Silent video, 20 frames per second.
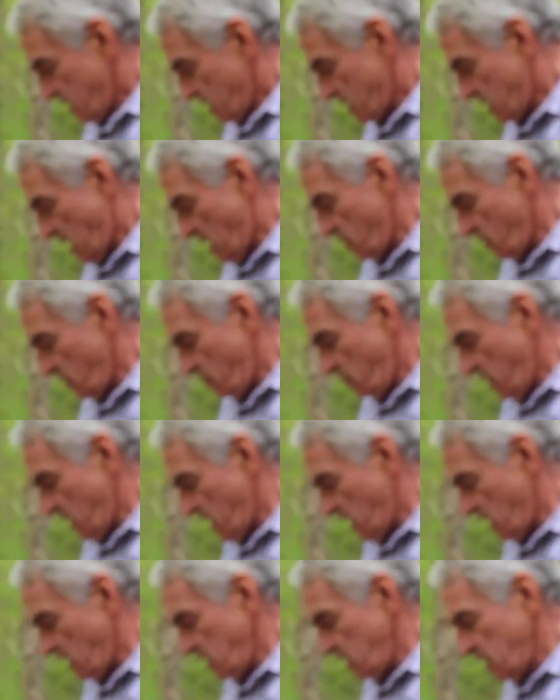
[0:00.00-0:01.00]
down the
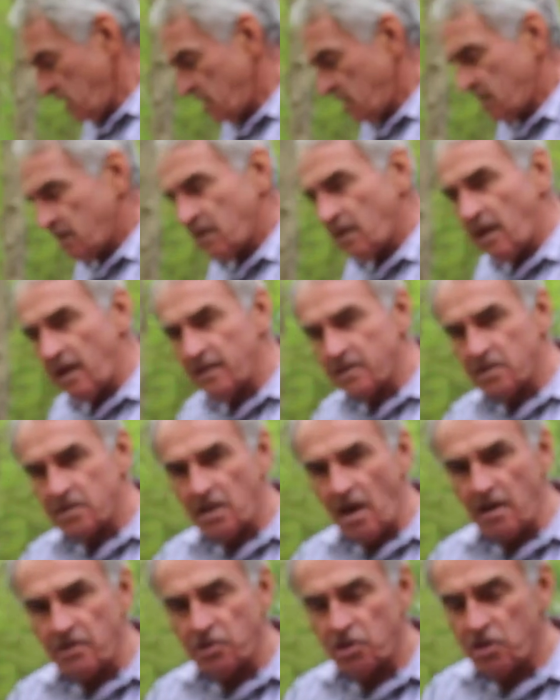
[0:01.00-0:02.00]
middle like
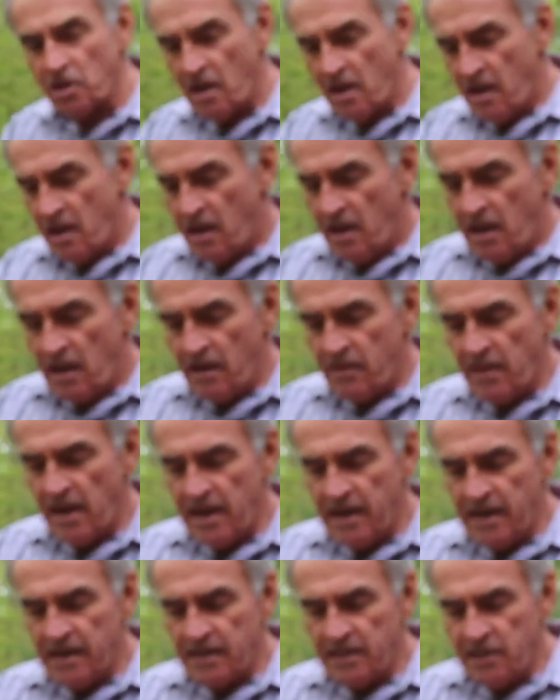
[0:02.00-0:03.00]
such, and
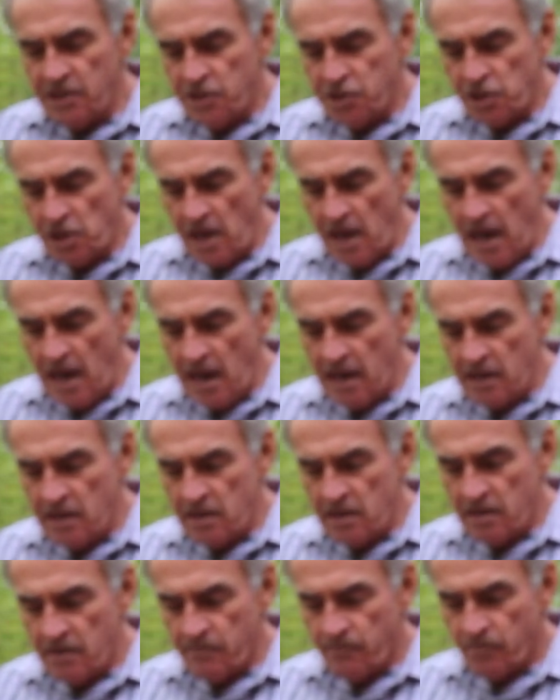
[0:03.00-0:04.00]
then at each
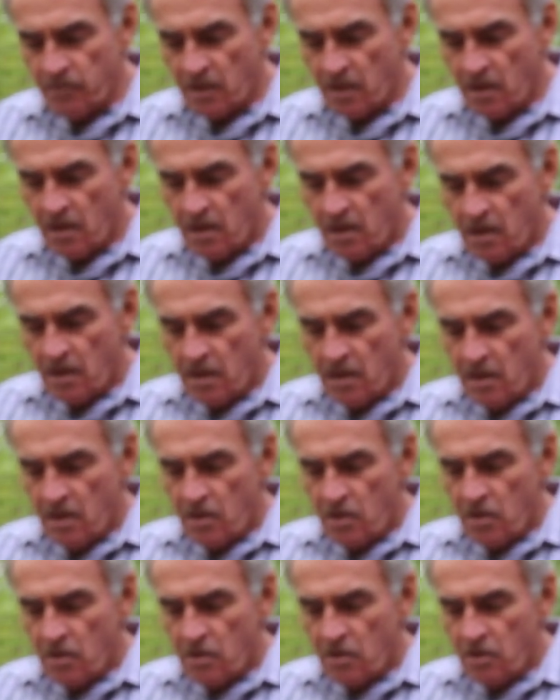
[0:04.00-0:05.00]
end
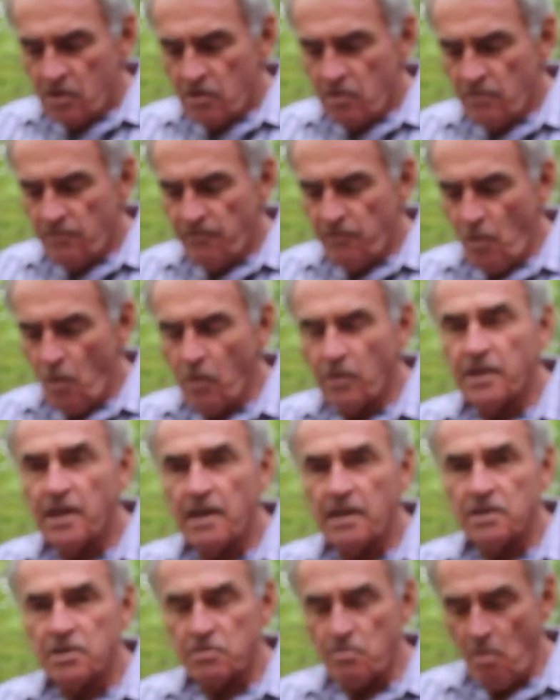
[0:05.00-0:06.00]
you fold
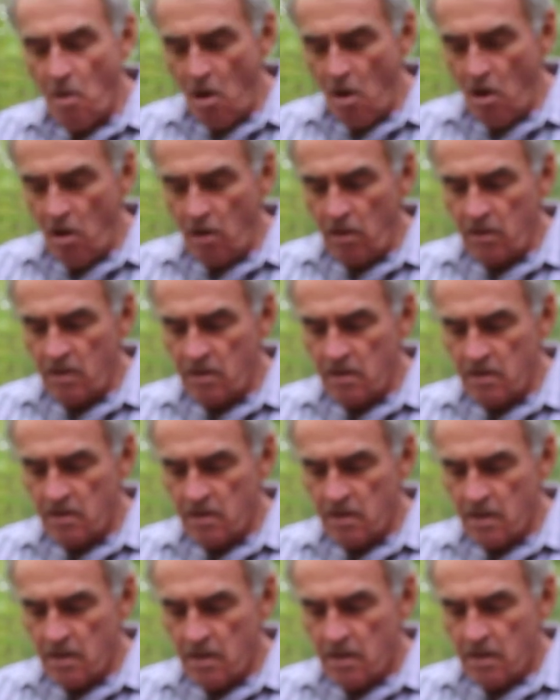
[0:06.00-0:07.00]
in a small
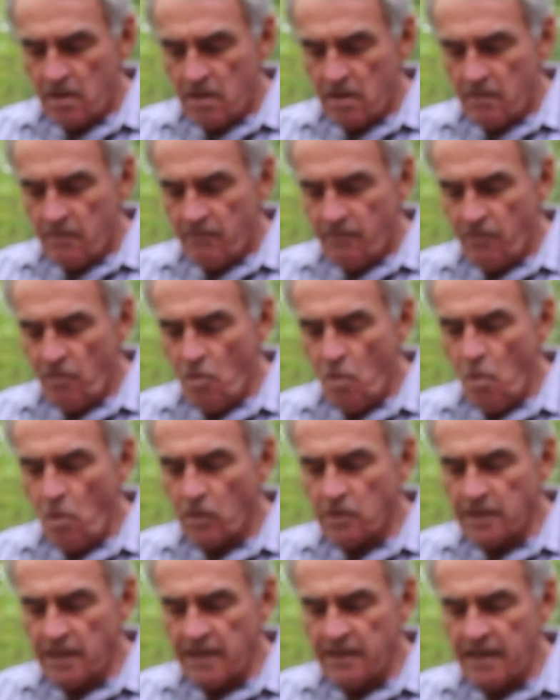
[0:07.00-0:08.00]

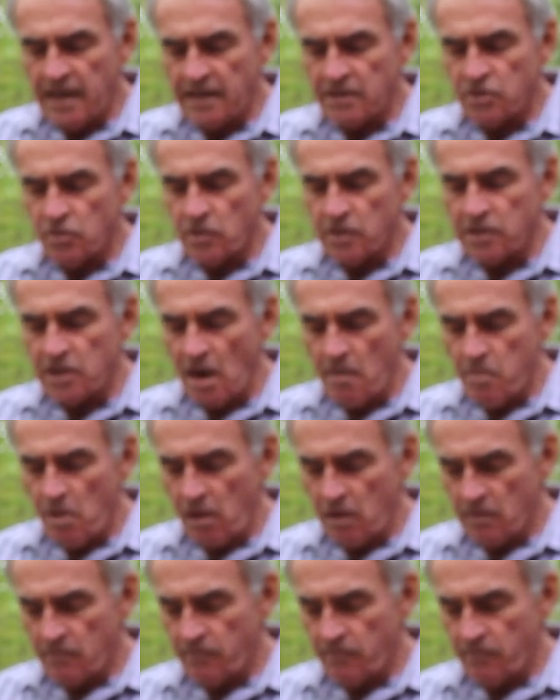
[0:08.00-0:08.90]
fold and then do a double.